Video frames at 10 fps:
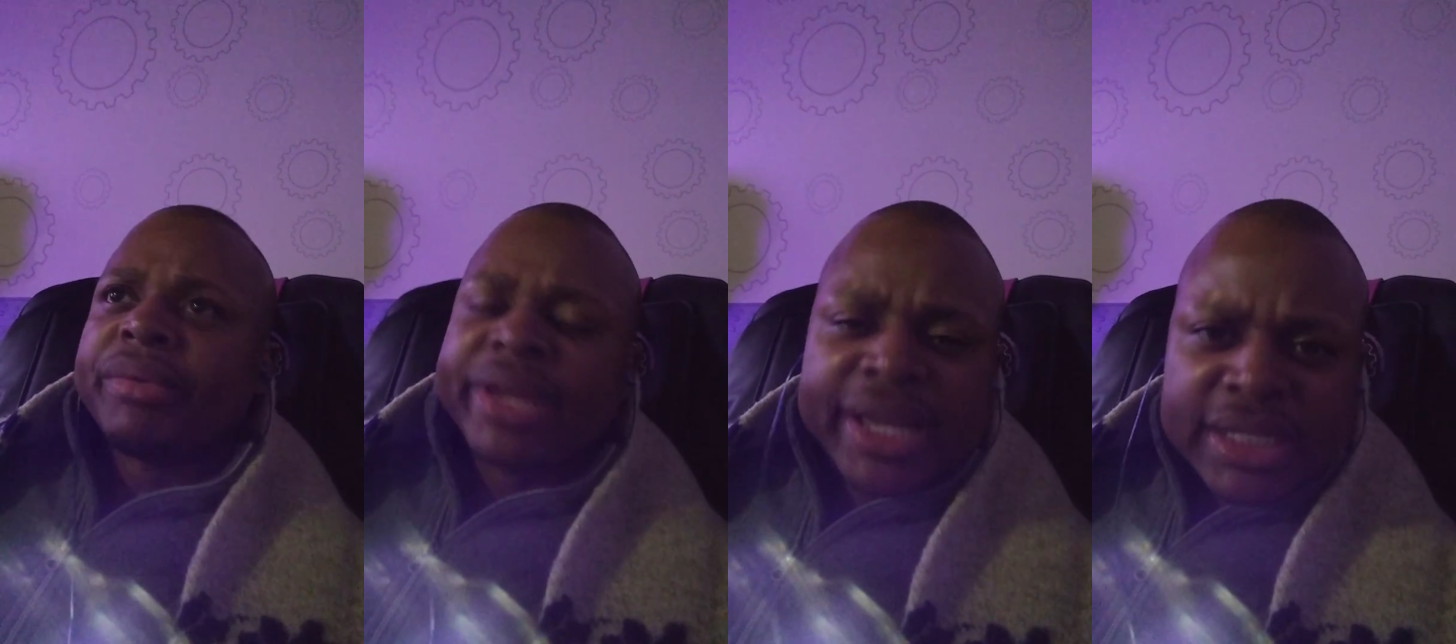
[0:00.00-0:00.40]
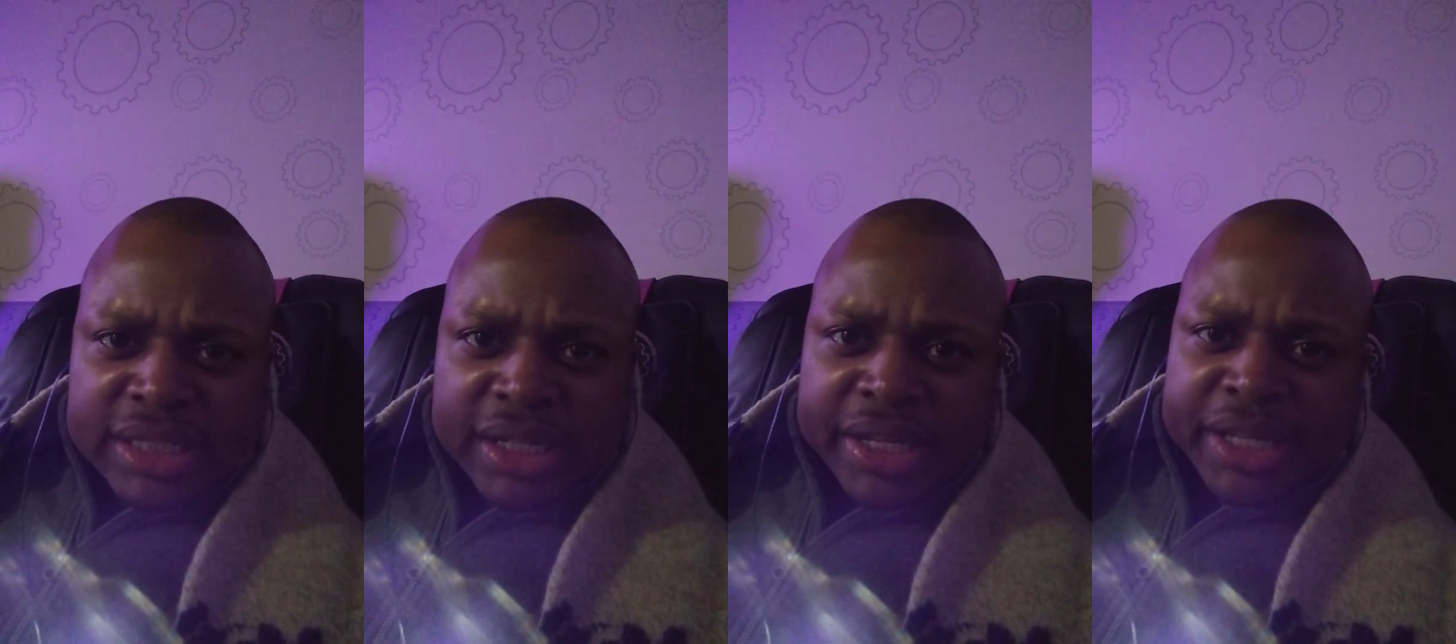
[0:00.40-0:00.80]

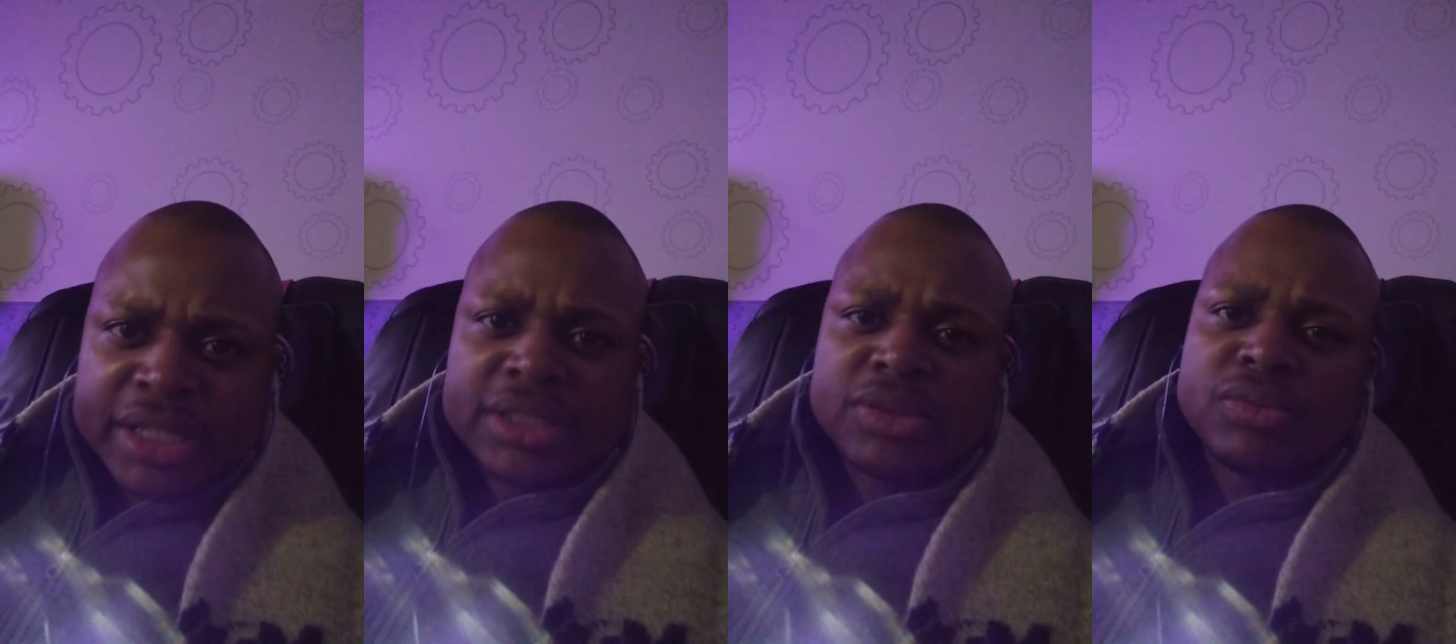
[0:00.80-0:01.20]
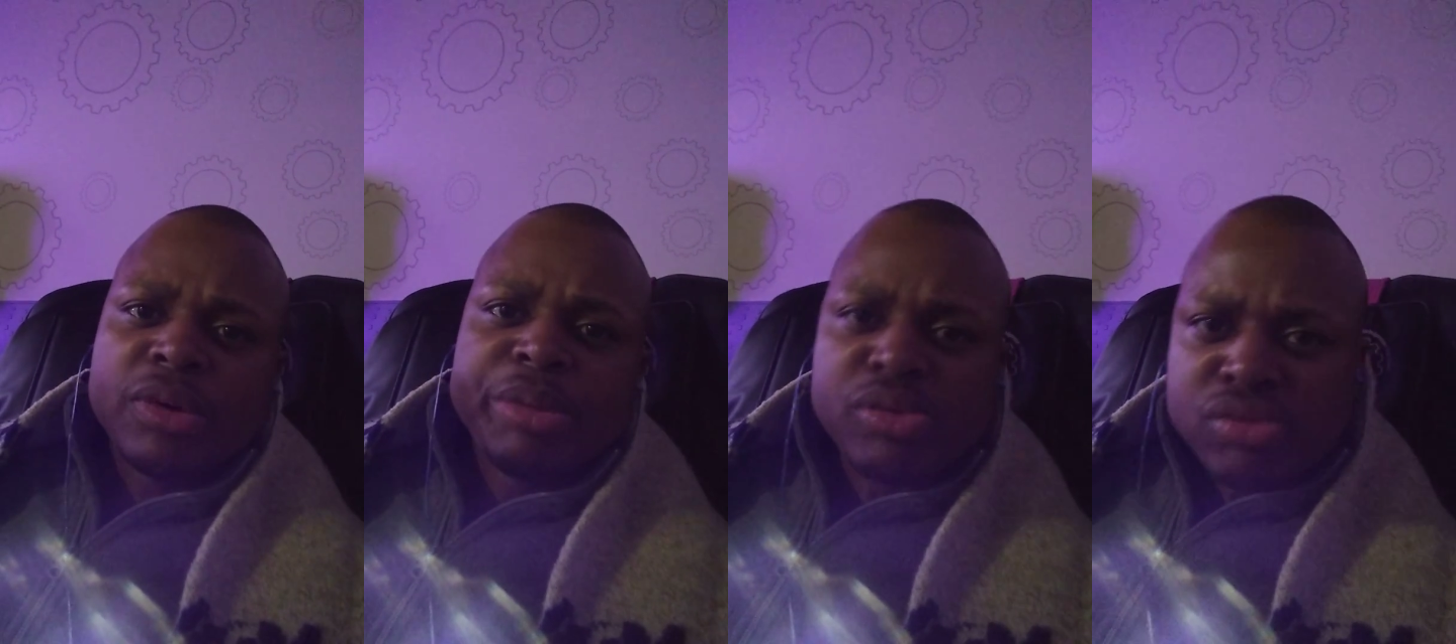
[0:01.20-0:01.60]
Kings of the East
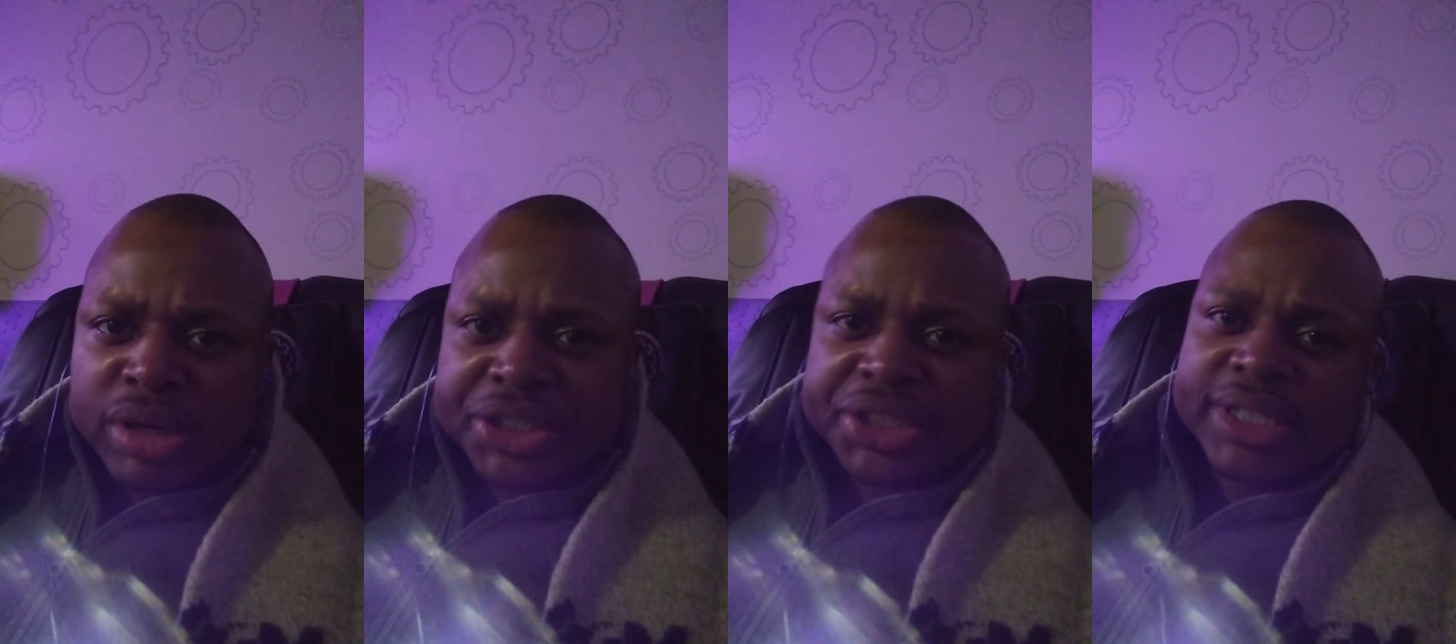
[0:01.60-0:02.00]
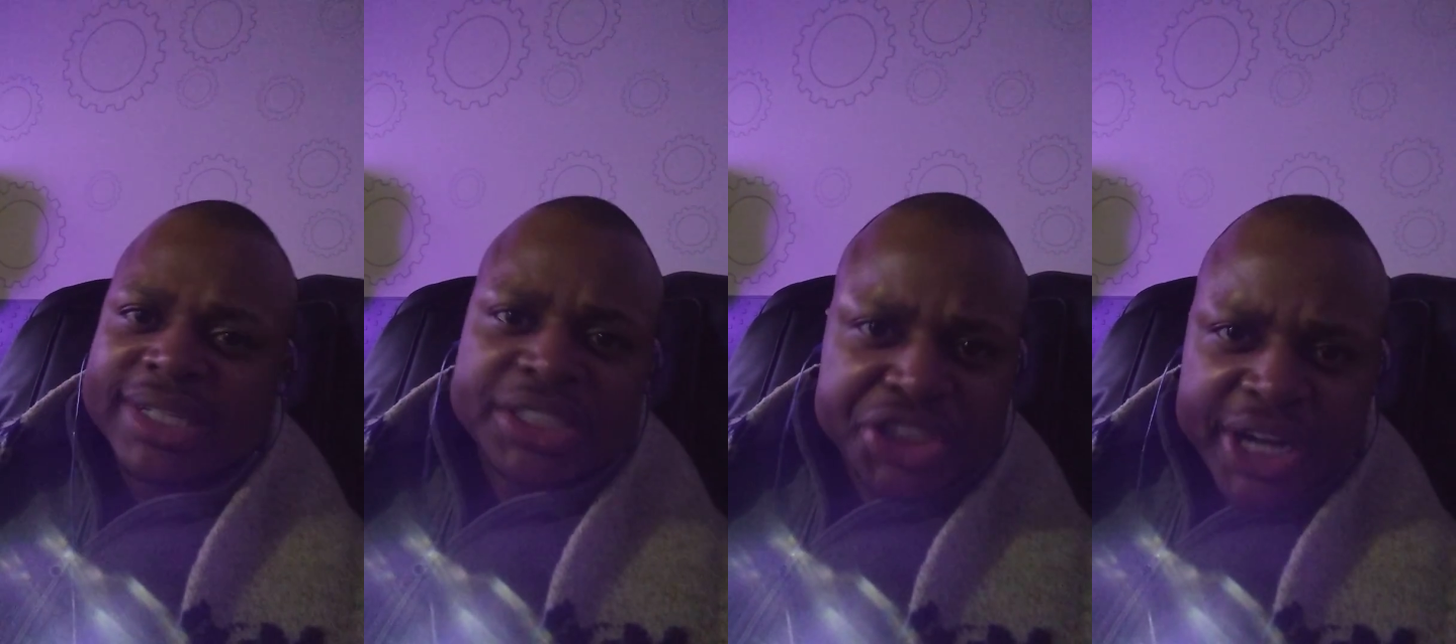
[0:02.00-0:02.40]
will be Russia
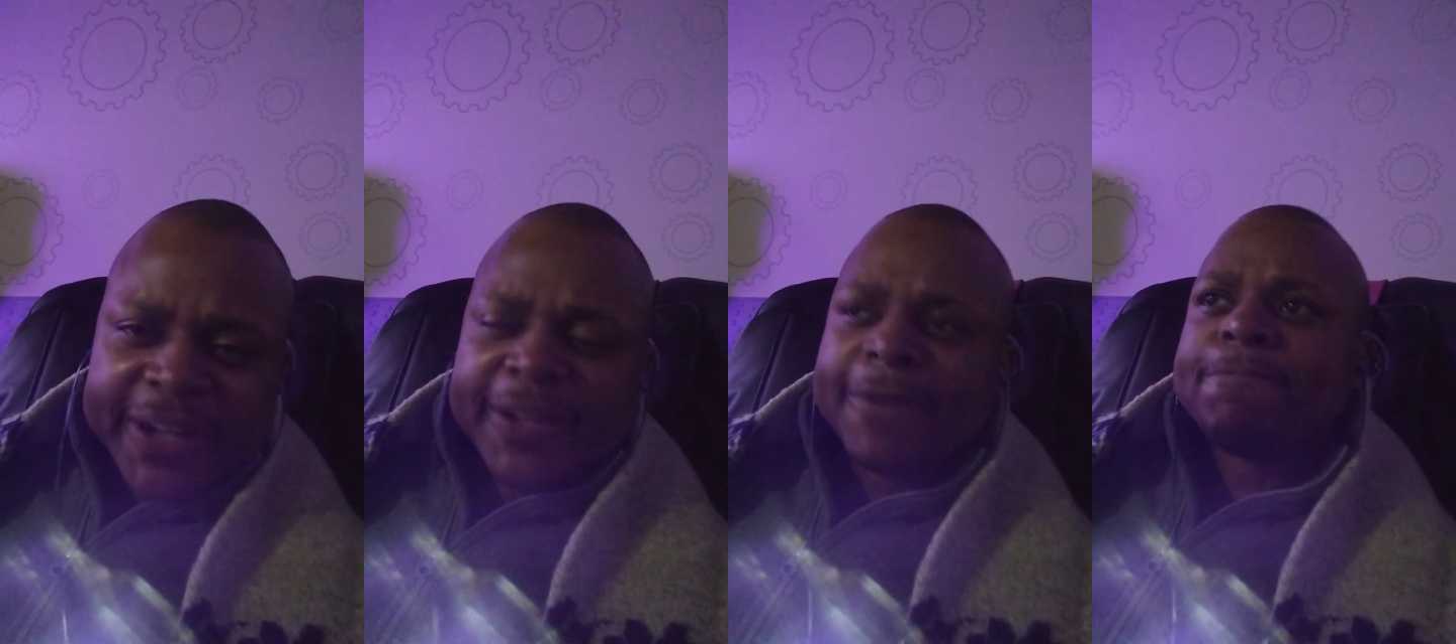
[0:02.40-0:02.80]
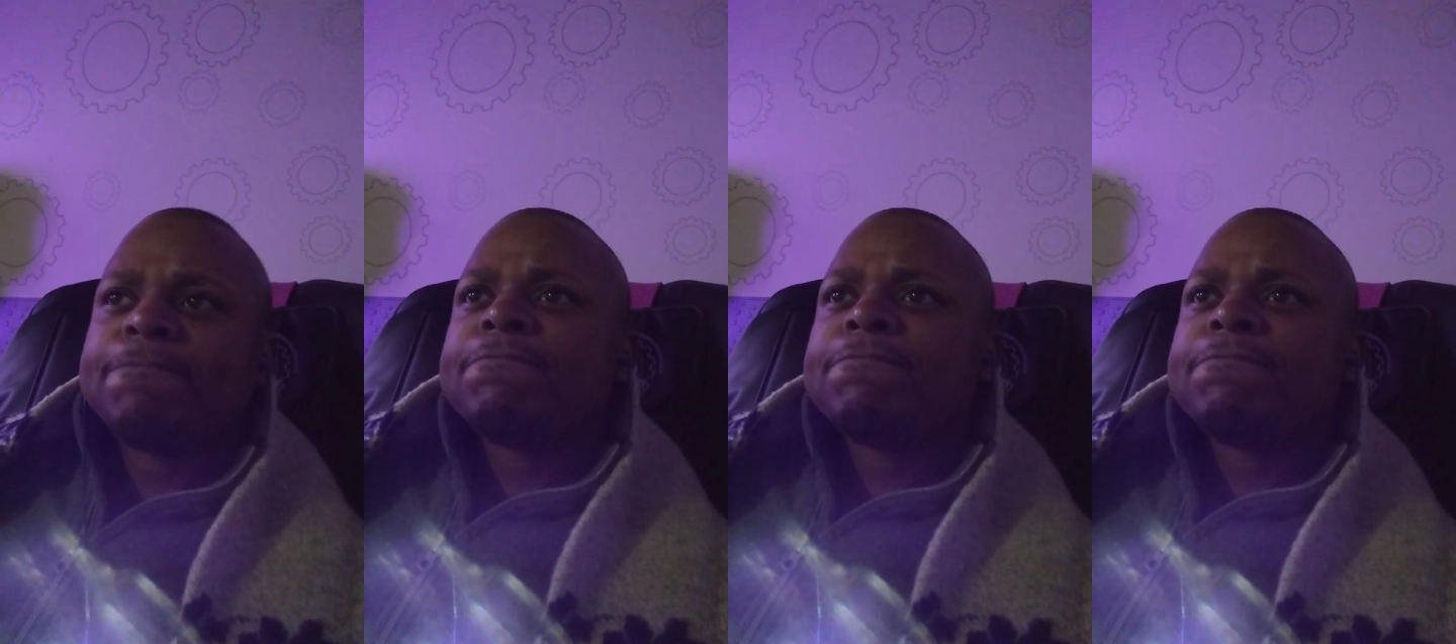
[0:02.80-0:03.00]
and China.